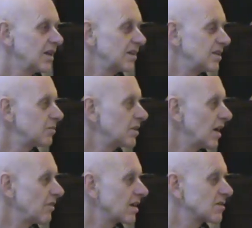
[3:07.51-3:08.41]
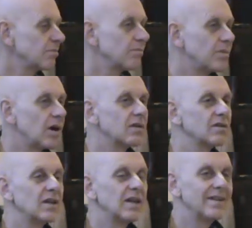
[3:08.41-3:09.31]
Here we have actually
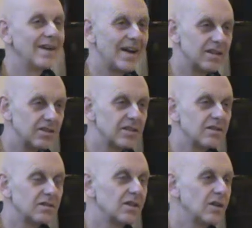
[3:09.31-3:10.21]
model ideal